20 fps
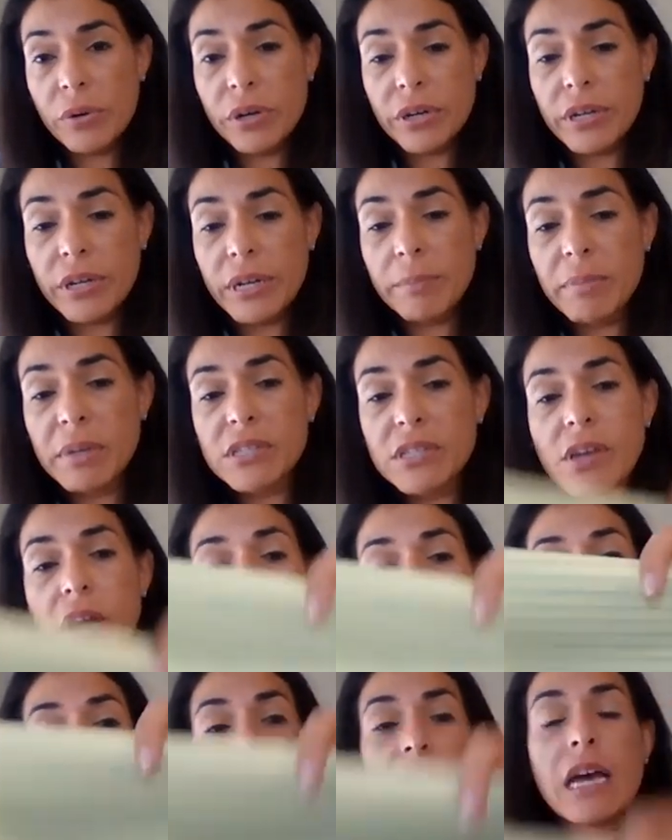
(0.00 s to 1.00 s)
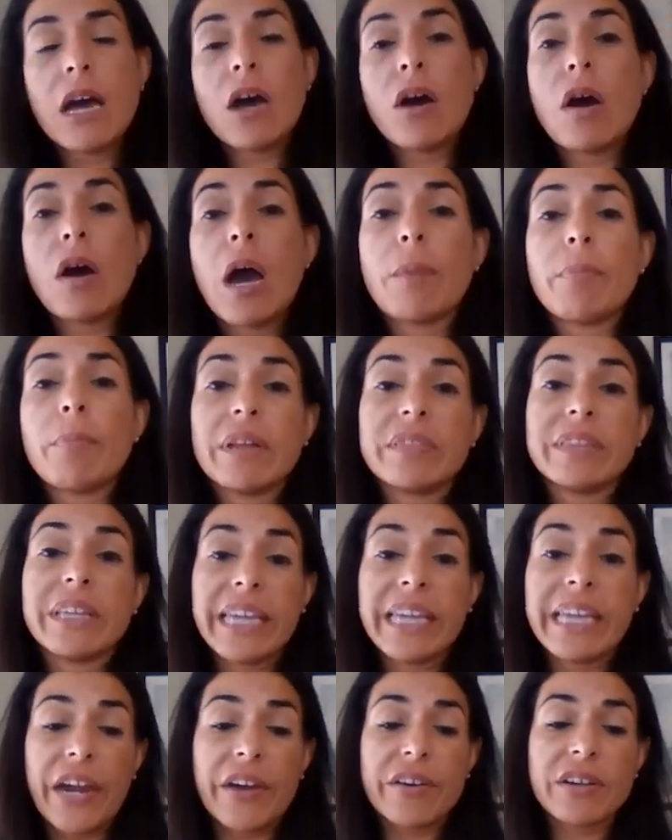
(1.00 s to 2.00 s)
So we're gonna be talking now
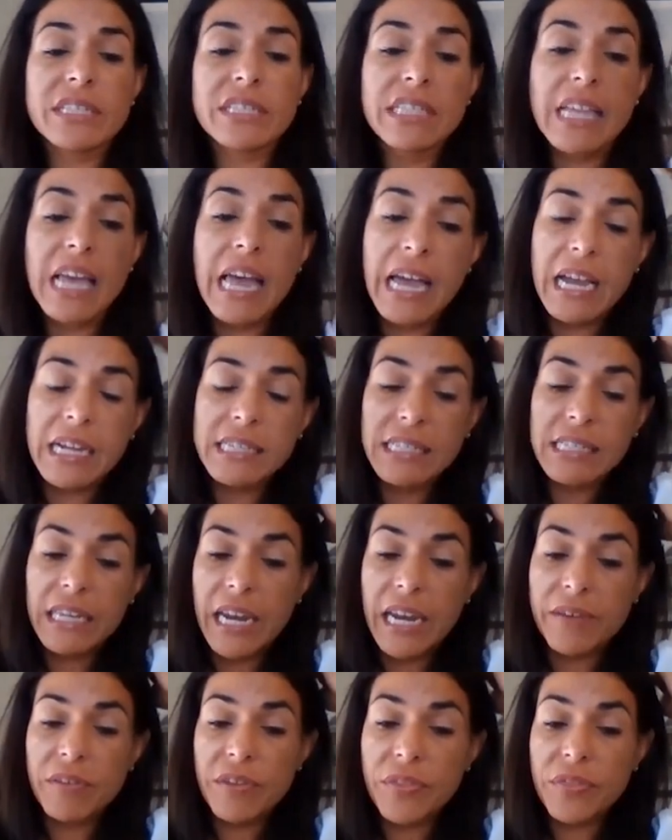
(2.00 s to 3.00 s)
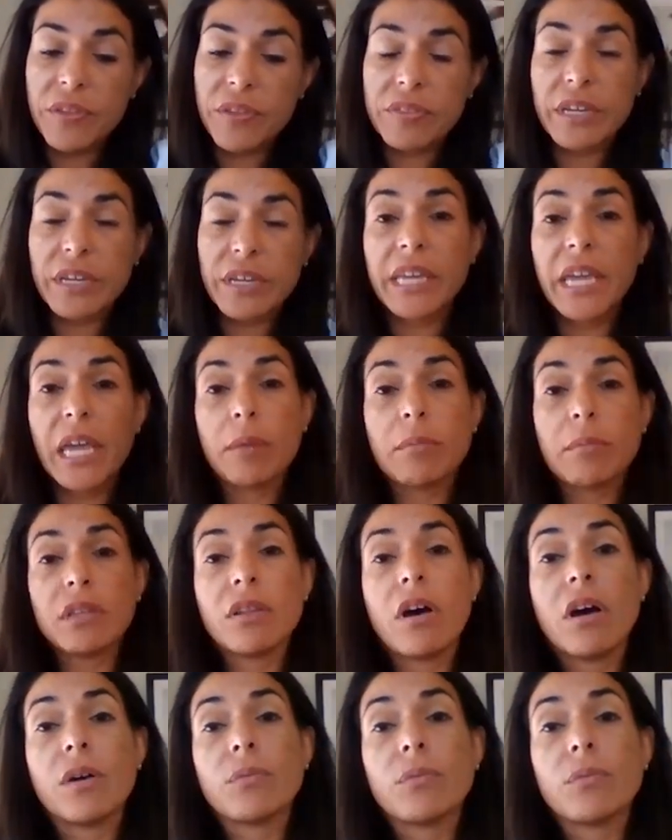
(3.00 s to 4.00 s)
about the CARES Act and everything that came
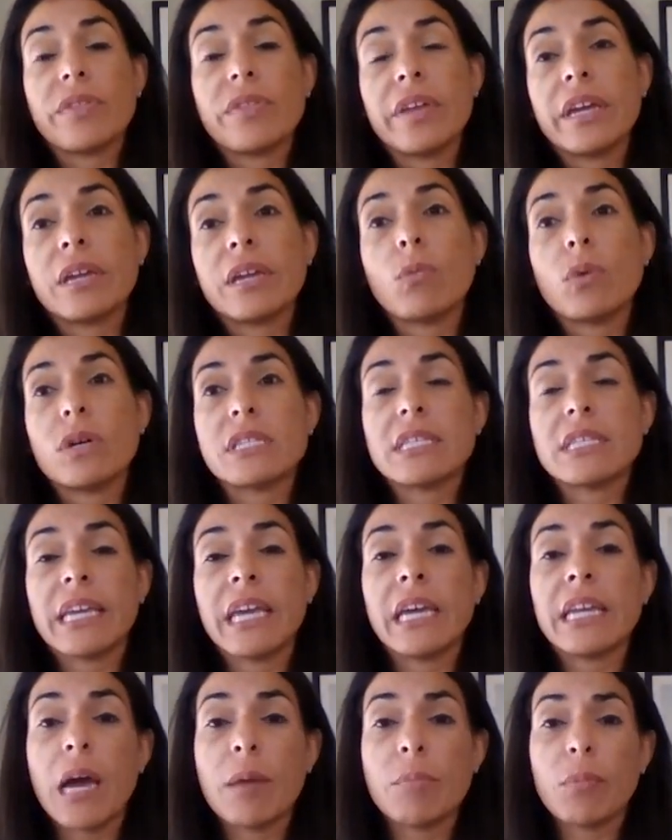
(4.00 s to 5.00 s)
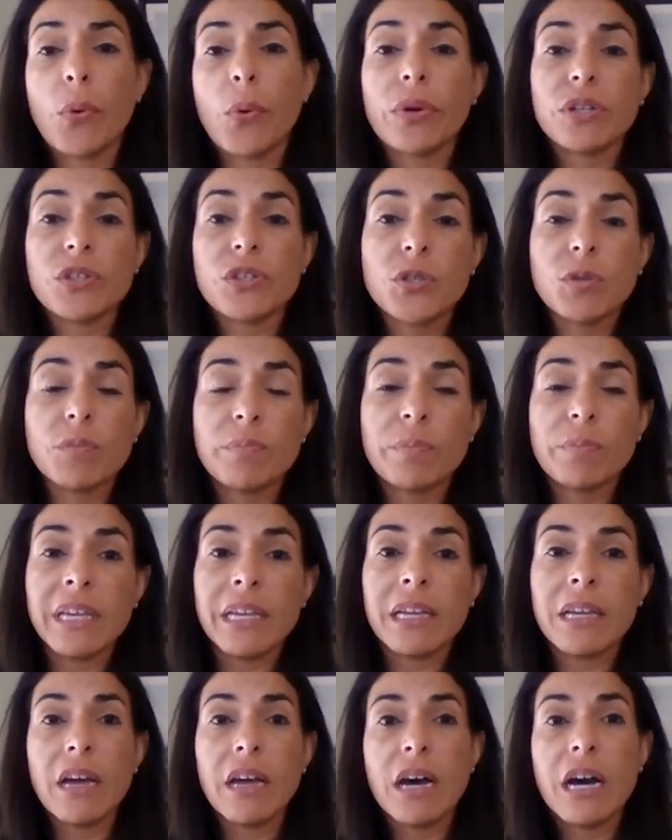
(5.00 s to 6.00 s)
along with it. Once again, I'm going to be
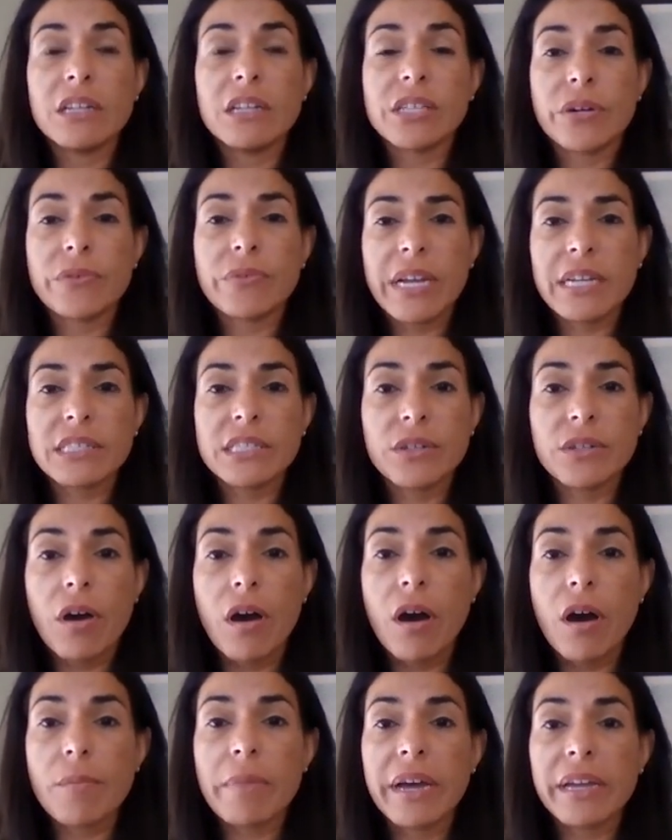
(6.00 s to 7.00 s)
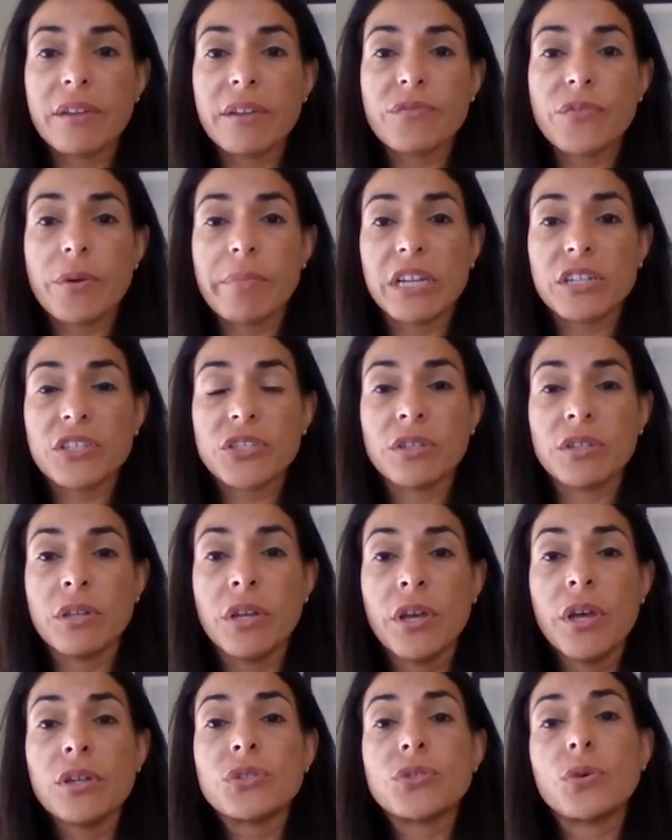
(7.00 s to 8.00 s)
directing all my information
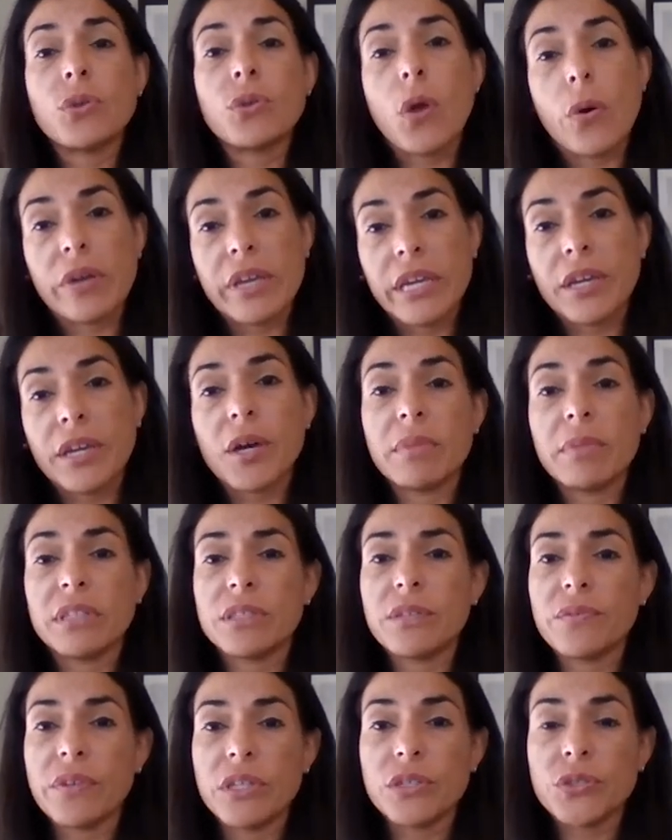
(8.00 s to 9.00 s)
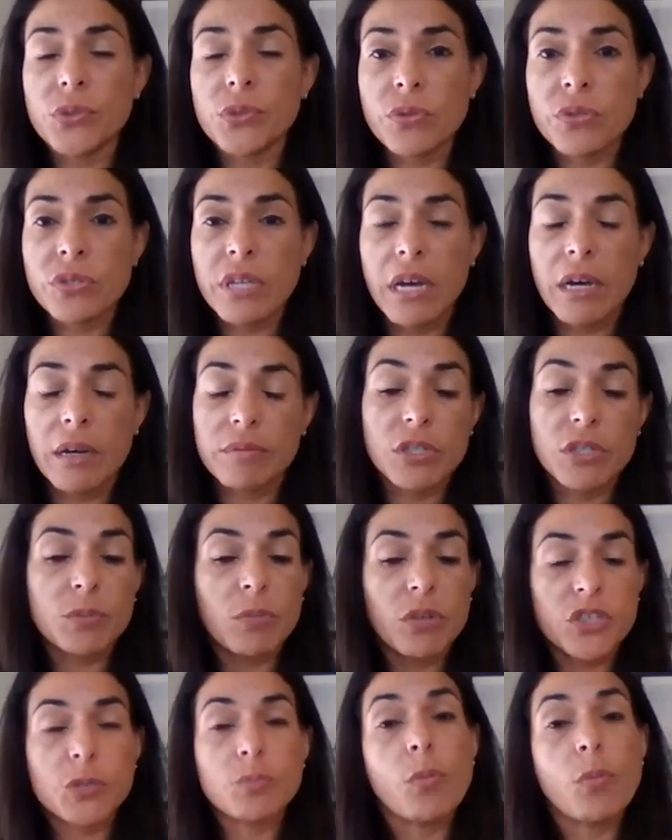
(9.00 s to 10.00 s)
to low-income individuals. There's
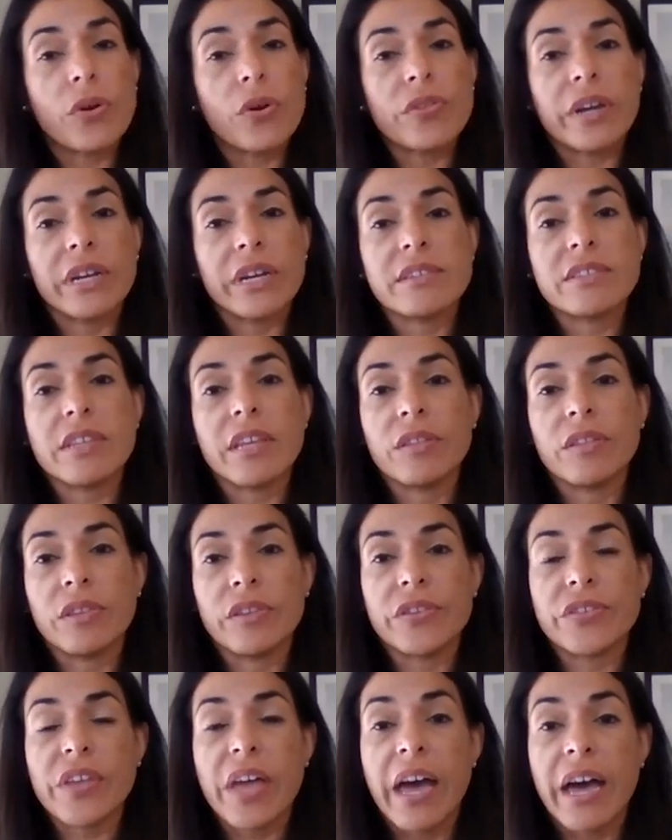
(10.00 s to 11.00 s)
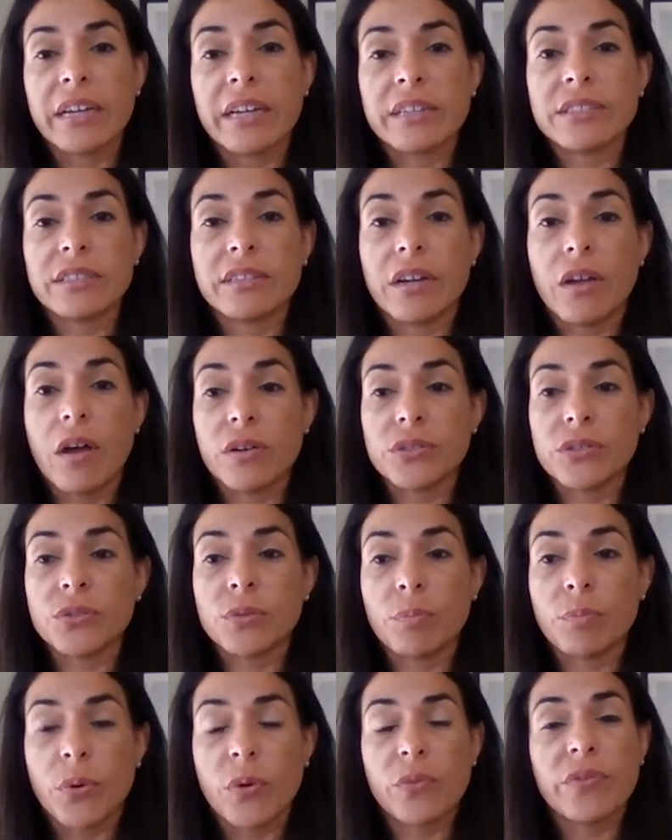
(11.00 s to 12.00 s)
much more that is in this act that also
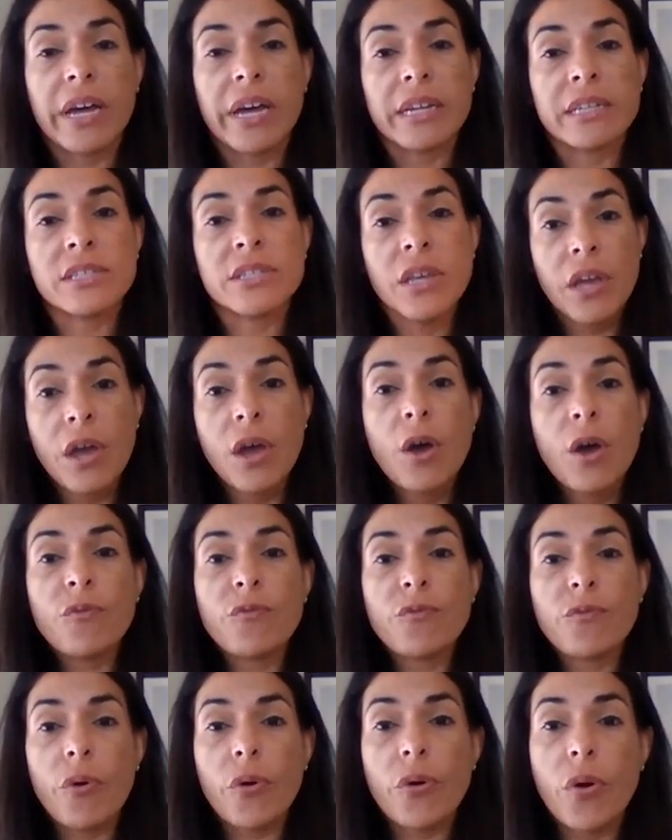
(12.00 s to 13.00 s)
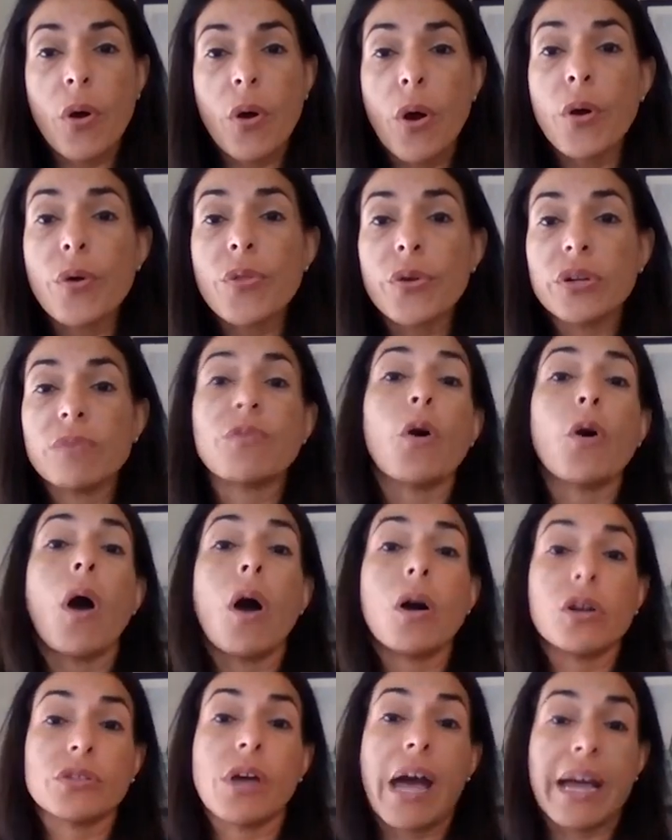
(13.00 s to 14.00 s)
provides for
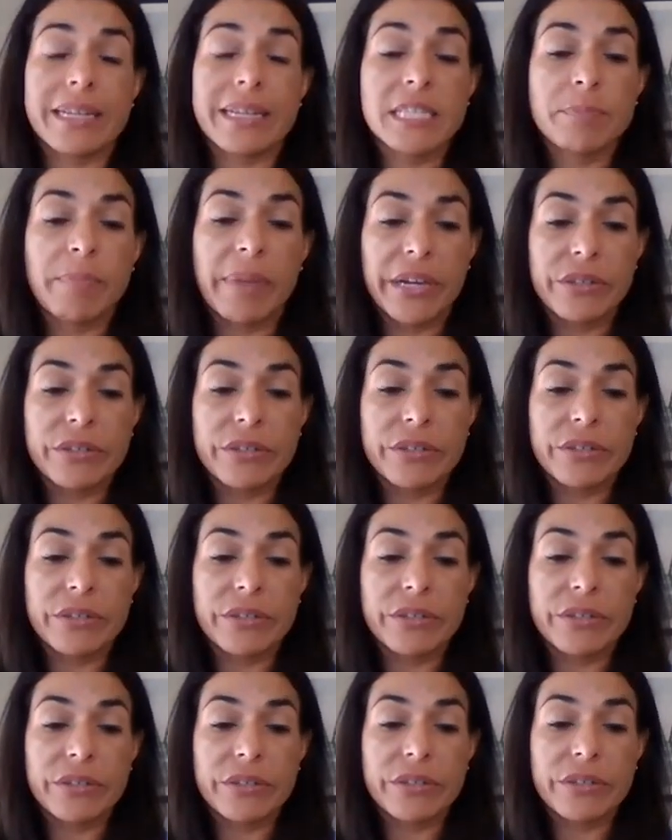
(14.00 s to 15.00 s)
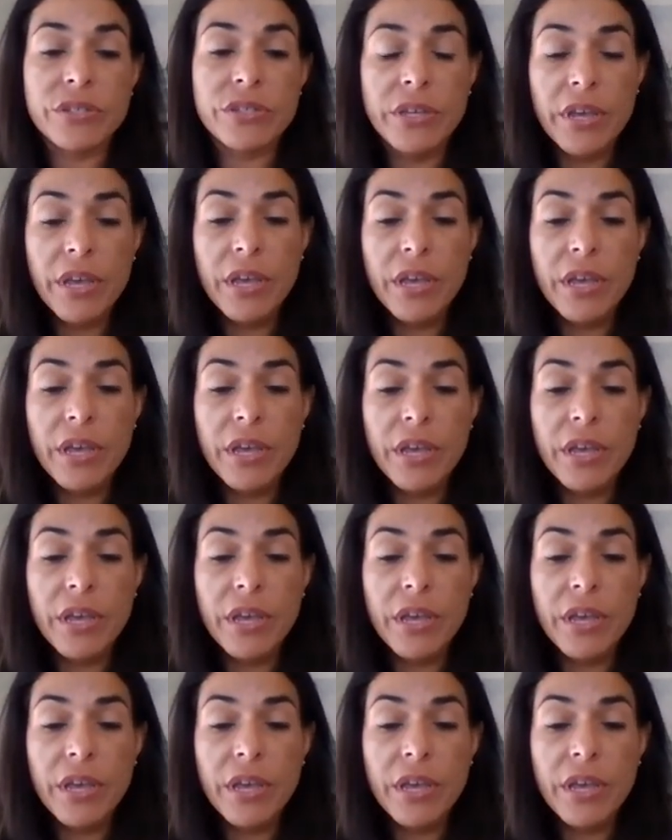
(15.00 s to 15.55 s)
all taxpayers.